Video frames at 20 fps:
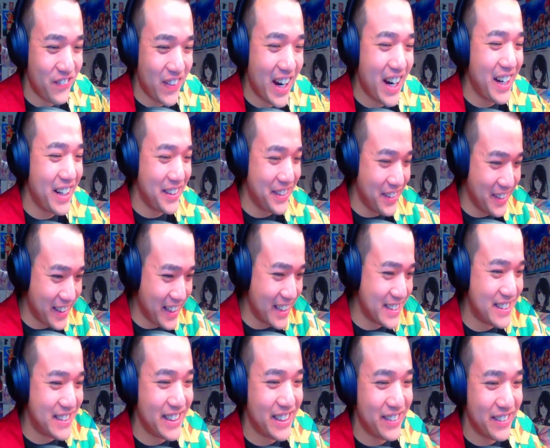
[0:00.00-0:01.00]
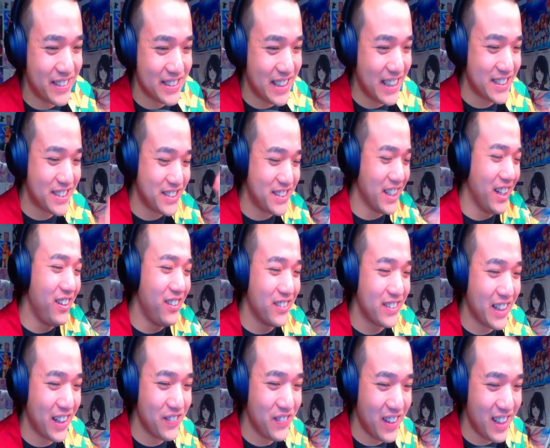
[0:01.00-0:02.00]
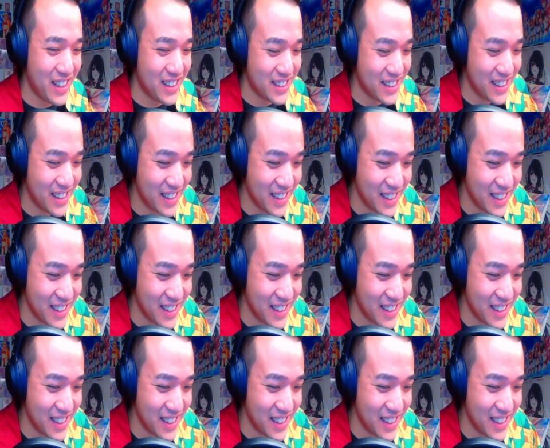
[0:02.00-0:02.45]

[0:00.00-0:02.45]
finally you're gonna get serious. Let's go, come on.